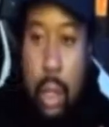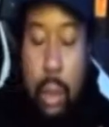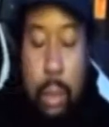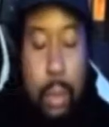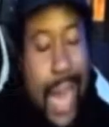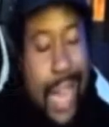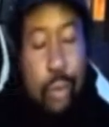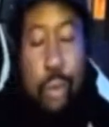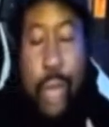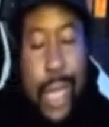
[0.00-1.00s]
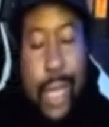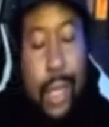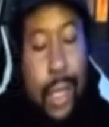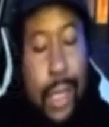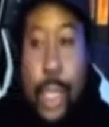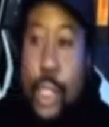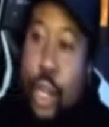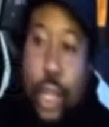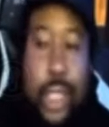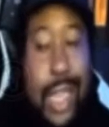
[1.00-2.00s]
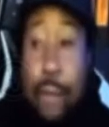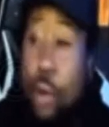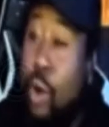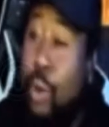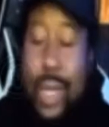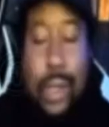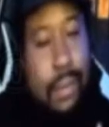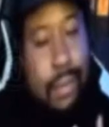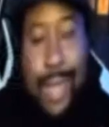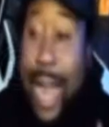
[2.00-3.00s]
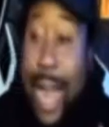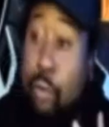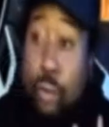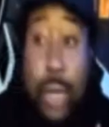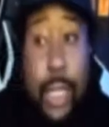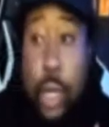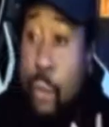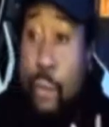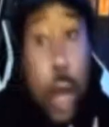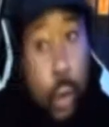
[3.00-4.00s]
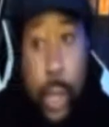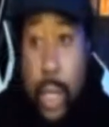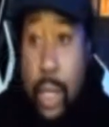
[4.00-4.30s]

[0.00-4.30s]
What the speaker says: But like, really, there's certain shit I really don't fuck with